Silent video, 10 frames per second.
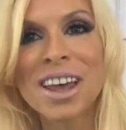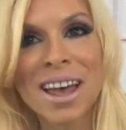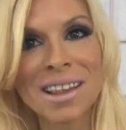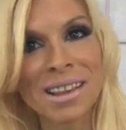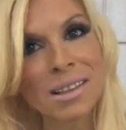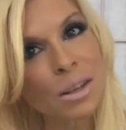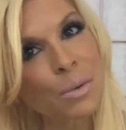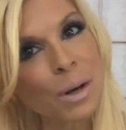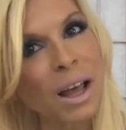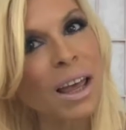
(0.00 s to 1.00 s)
and this is
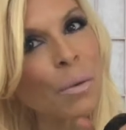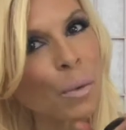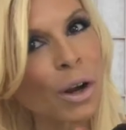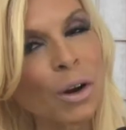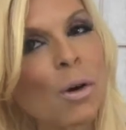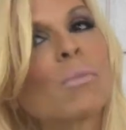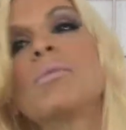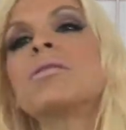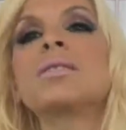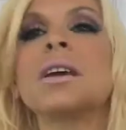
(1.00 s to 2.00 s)
what I wear
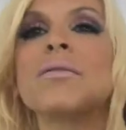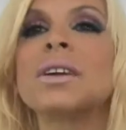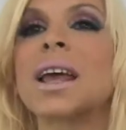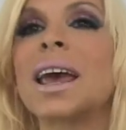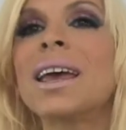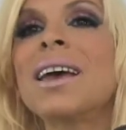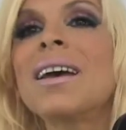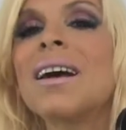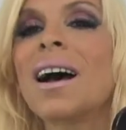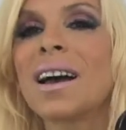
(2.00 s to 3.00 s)
almost every day.
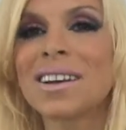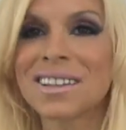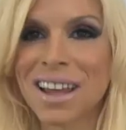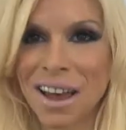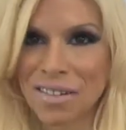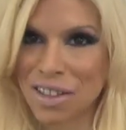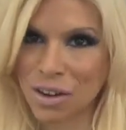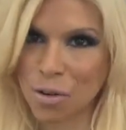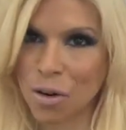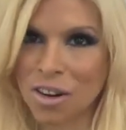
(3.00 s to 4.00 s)
I also have it in the
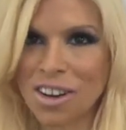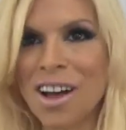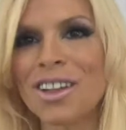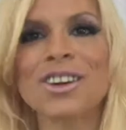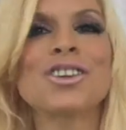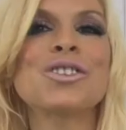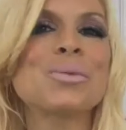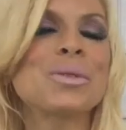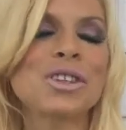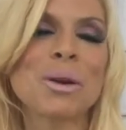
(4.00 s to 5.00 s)
coral colors,
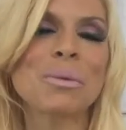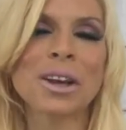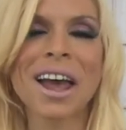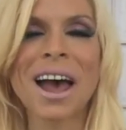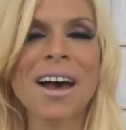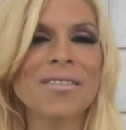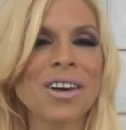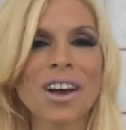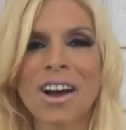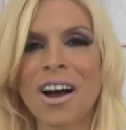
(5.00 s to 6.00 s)
which I'm going to have
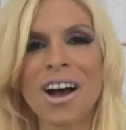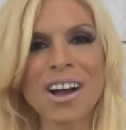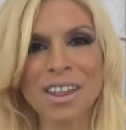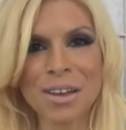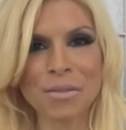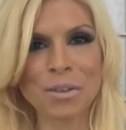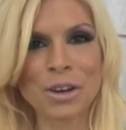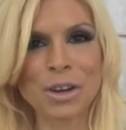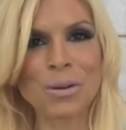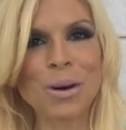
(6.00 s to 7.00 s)
all that for
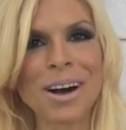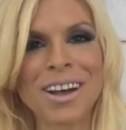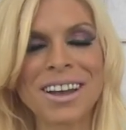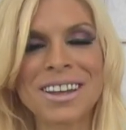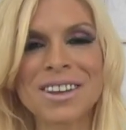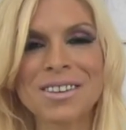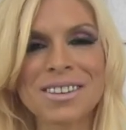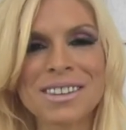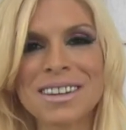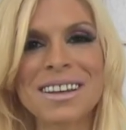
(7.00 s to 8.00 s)
you all, and you'll
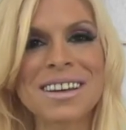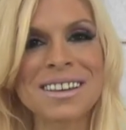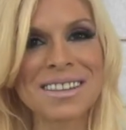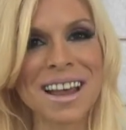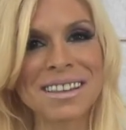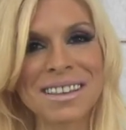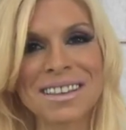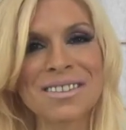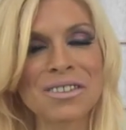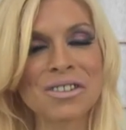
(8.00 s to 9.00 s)
see exactly.
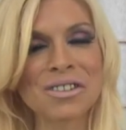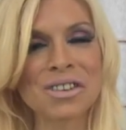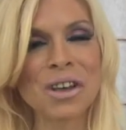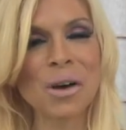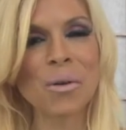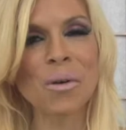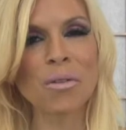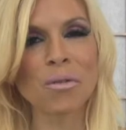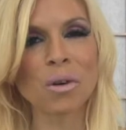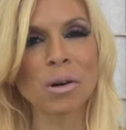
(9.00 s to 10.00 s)
These are so
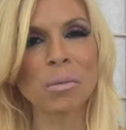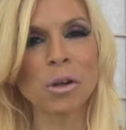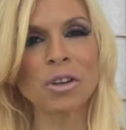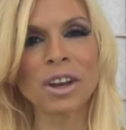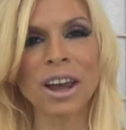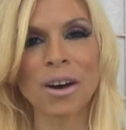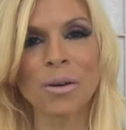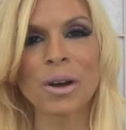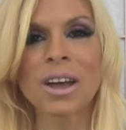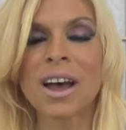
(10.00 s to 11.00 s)
affordable. Now,